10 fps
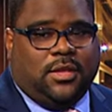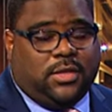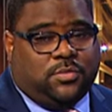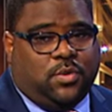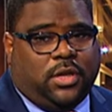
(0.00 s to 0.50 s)

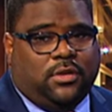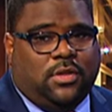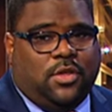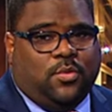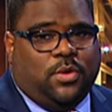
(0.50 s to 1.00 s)
And guess
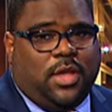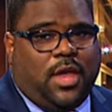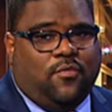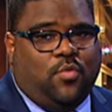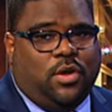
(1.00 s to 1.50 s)
what?
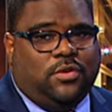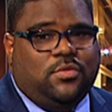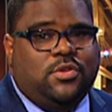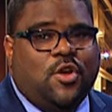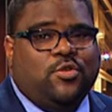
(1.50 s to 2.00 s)
We have
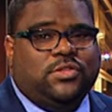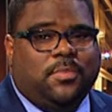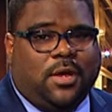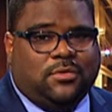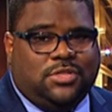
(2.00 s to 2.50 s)
one who
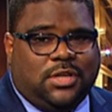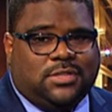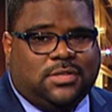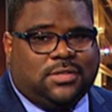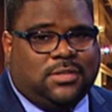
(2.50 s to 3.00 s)
knows about
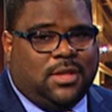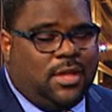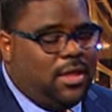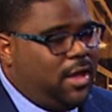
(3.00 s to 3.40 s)
justice